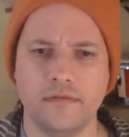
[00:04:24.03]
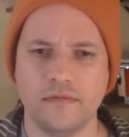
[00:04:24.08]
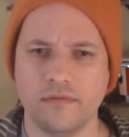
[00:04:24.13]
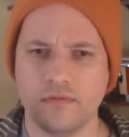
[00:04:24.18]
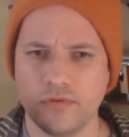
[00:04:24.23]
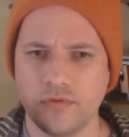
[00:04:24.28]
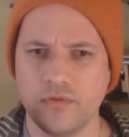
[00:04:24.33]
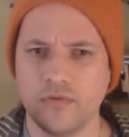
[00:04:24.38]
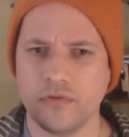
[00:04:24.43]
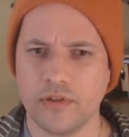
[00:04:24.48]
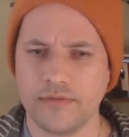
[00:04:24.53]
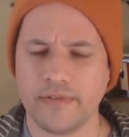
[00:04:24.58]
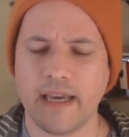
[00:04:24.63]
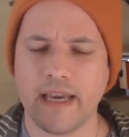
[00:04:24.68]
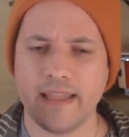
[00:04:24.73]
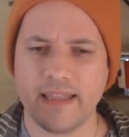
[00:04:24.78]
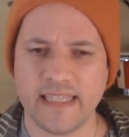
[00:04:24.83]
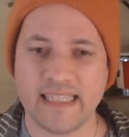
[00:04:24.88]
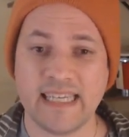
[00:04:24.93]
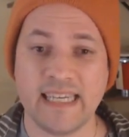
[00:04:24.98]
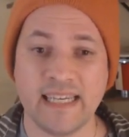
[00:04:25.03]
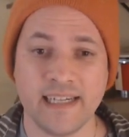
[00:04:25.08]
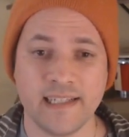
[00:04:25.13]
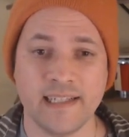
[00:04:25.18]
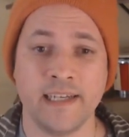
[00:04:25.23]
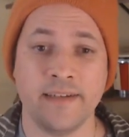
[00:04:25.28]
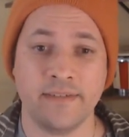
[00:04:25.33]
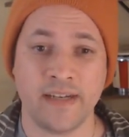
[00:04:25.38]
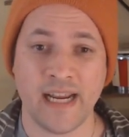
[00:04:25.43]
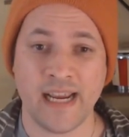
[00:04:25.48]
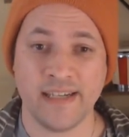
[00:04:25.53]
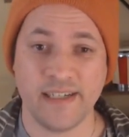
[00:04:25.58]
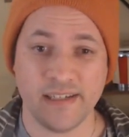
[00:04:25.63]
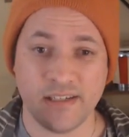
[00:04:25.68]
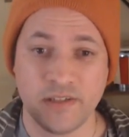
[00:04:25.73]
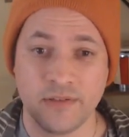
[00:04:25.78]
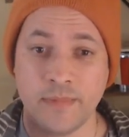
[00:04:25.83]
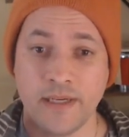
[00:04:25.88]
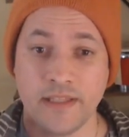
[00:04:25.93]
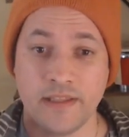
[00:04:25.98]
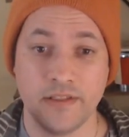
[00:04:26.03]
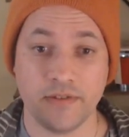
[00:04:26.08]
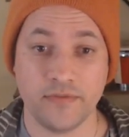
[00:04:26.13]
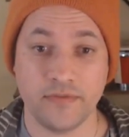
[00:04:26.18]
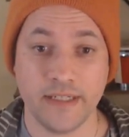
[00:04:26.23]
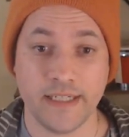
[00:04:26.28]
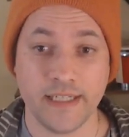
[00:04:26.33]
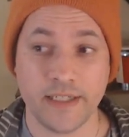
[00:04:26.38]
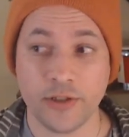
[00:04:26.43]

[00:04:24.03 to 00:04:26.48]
sort of had this inkling of an idea to make this video